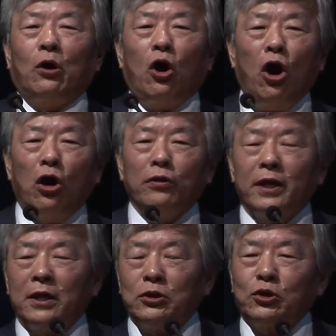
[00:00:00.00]
on
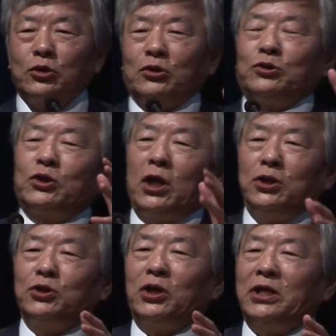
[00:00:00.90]
the
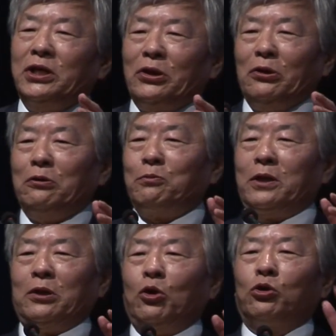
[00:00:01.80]
stationery of
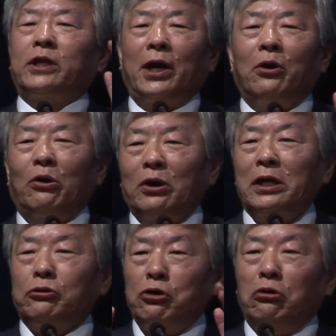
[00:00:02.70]
a hotel
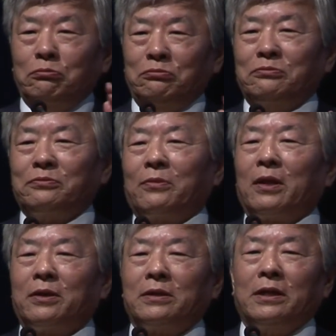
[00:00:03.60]
in Rome,
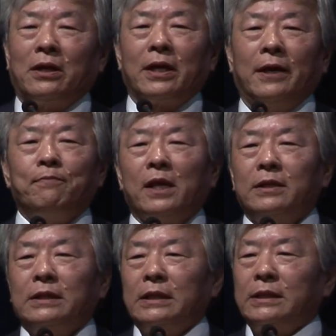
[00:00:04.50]
okay?
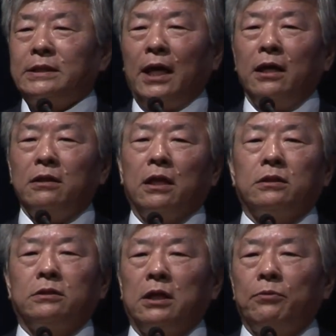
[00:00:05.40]
Saying
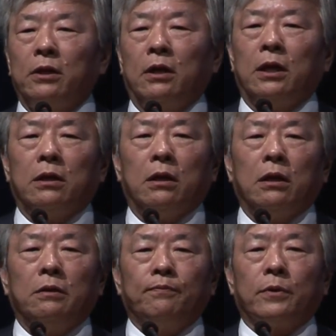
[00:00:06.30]
that something like,
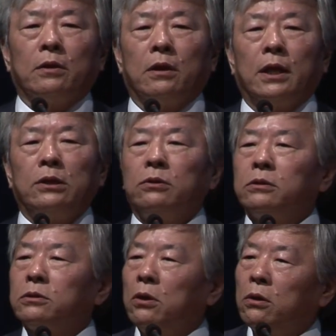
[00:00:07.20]
I
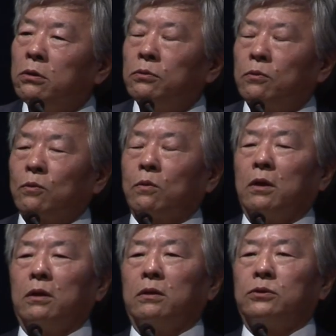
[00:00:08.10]
don't know,
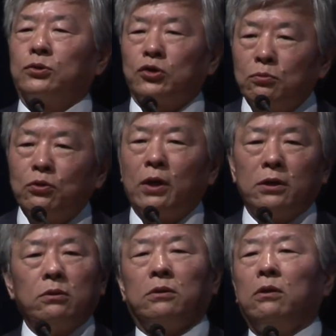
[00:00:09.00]
Susumu,
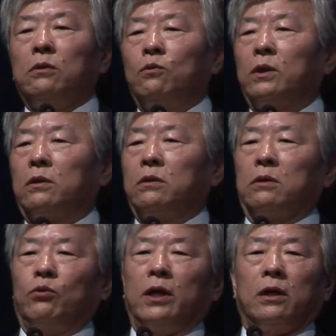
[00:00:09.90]
I don't know
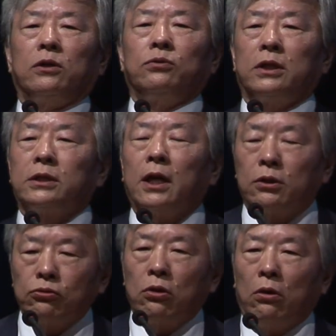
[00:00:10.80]
where you
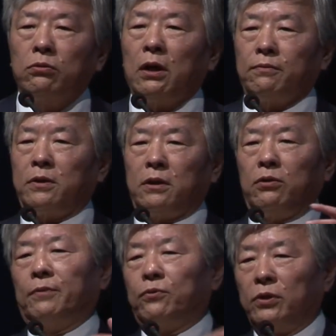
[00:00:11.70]
decide to go after
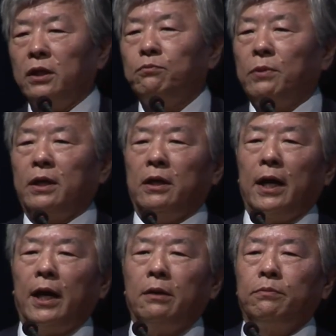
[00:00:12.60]
you have to leave my
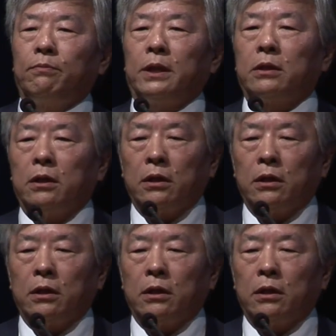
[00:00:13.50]
lab, but